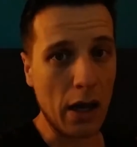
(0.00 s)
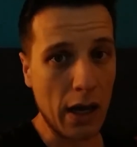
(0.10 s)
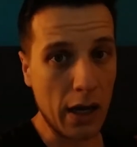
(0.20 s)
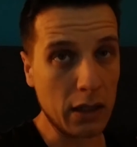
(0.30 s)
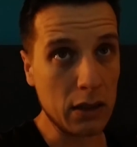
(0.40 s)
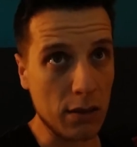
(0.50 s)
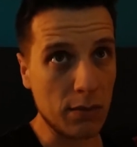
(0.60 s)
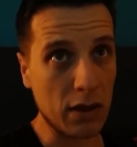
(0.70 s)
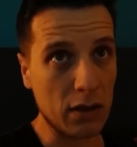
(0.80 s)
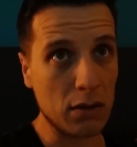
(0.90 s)
I need to
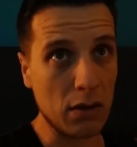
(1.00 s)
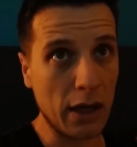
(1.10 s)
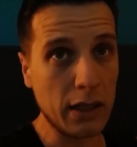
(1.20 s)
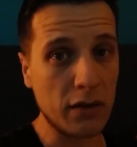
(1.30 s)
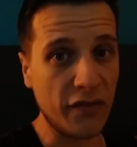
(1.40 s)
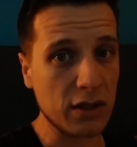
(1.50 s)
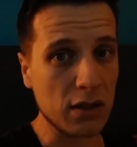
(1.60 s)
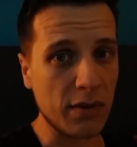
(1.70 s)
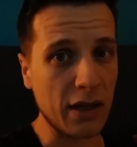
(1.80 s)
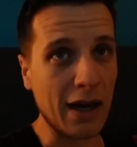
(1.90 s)
fix
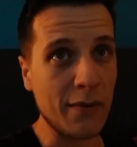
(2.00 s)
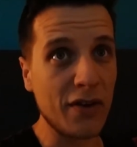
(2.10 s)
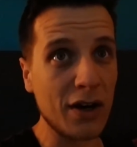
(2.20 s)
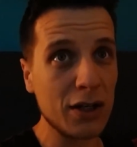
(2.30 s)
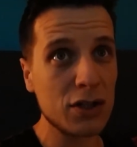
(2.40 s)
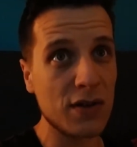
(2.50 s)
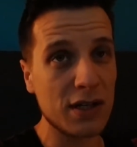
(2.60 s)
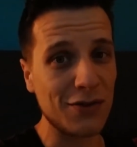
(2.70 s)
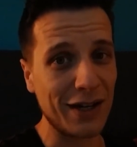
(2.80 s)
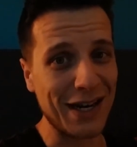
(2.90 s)
something. I'm very
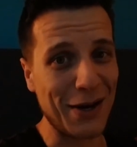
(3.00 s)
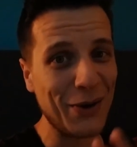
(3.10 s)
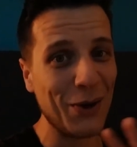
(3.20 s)
stressed right now.